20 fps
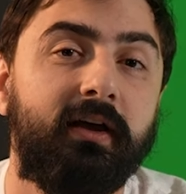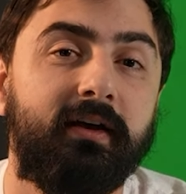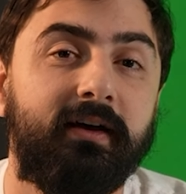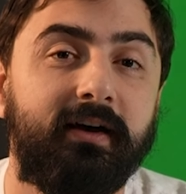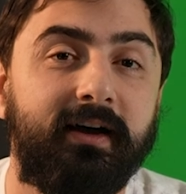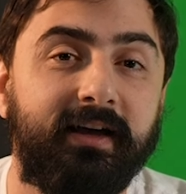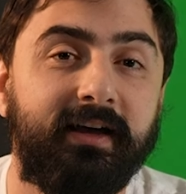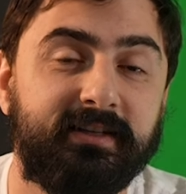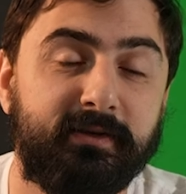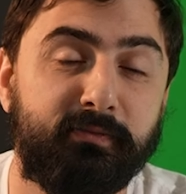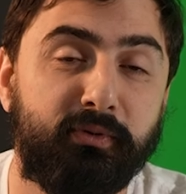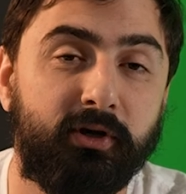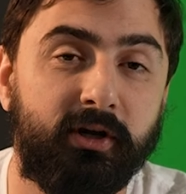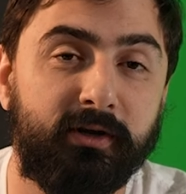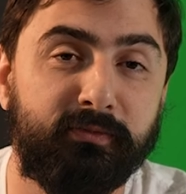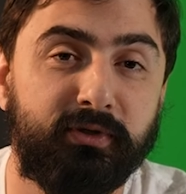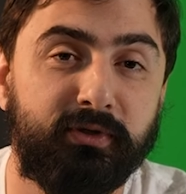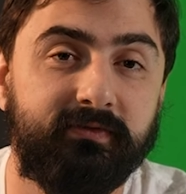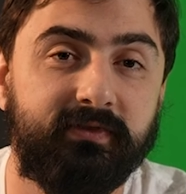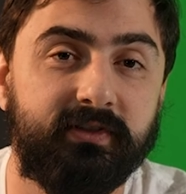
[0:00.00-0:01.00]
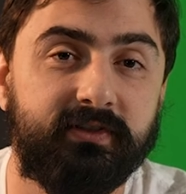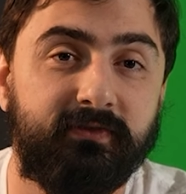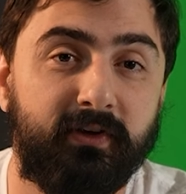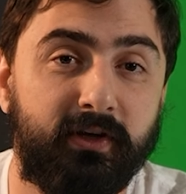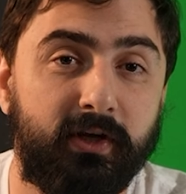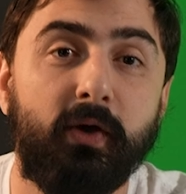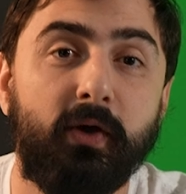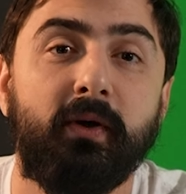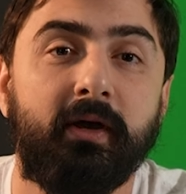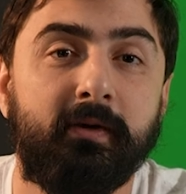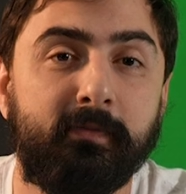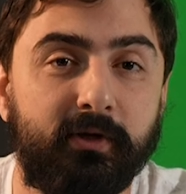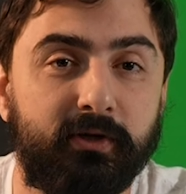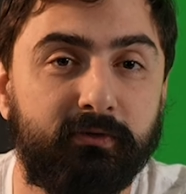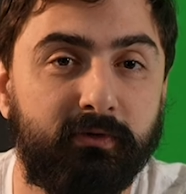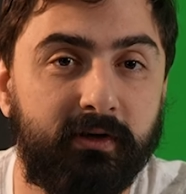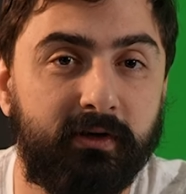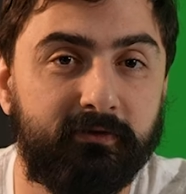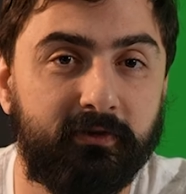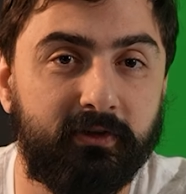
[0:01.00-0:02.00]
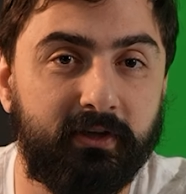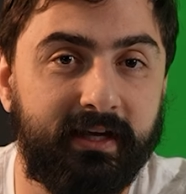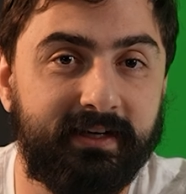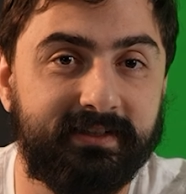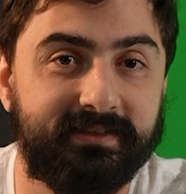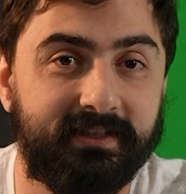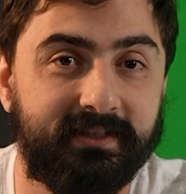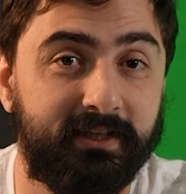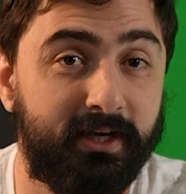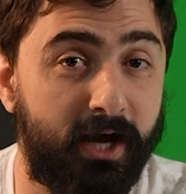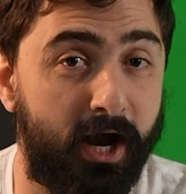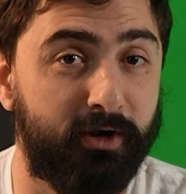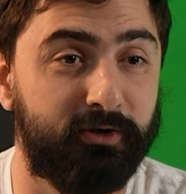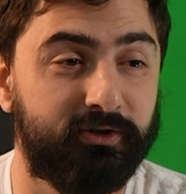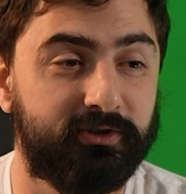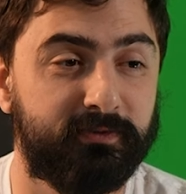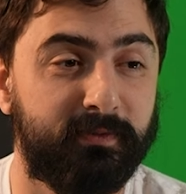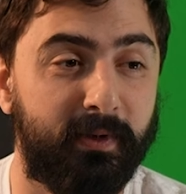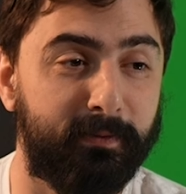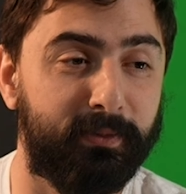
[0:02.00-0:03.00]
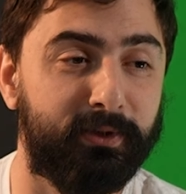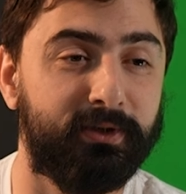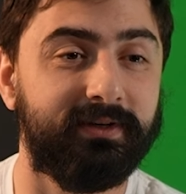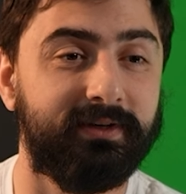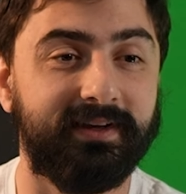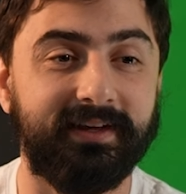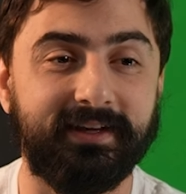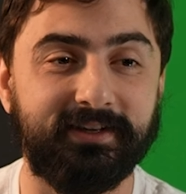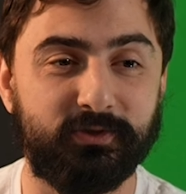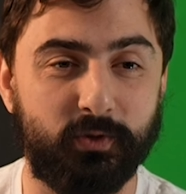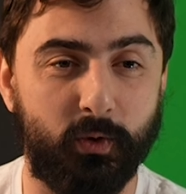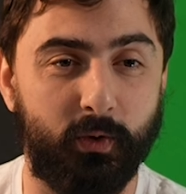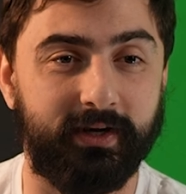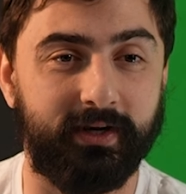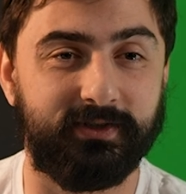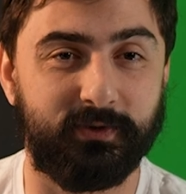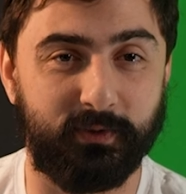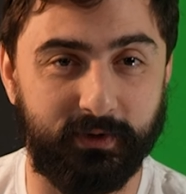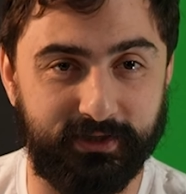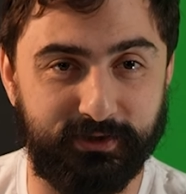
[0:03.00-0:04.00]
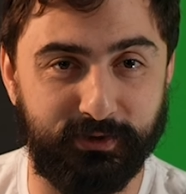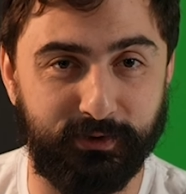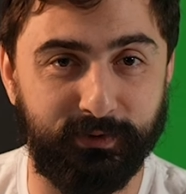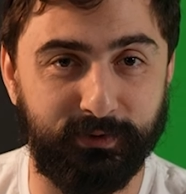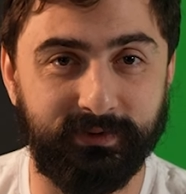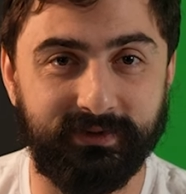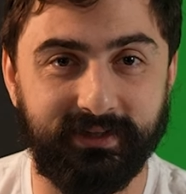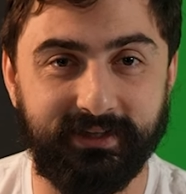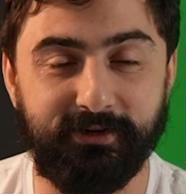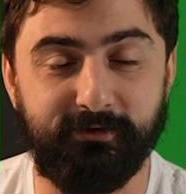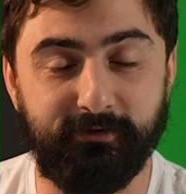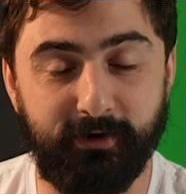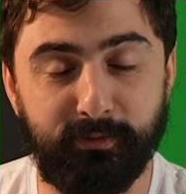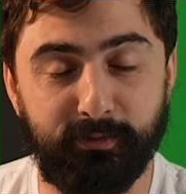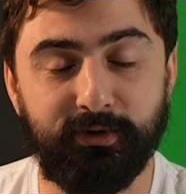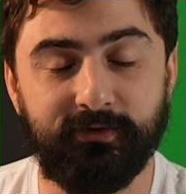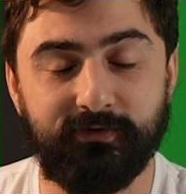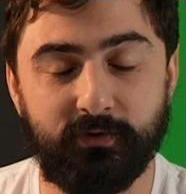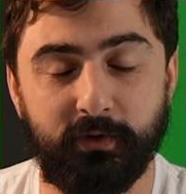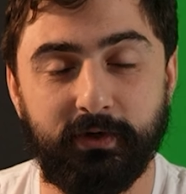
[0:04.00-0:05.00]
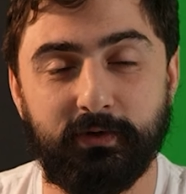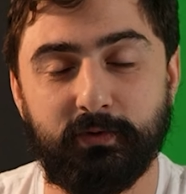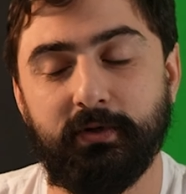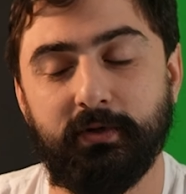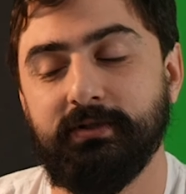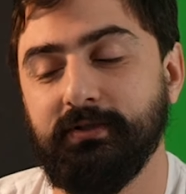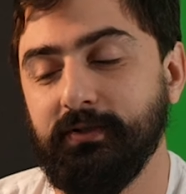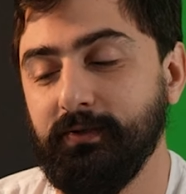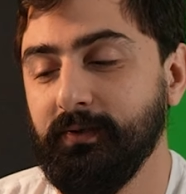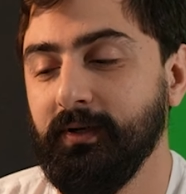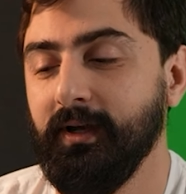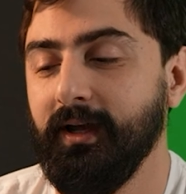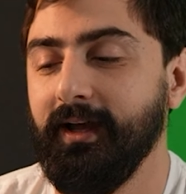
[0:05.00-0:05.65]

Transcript: As I put on a previous video, I'm going to run for Atlanta City Congress member in 2022, in November of 2022.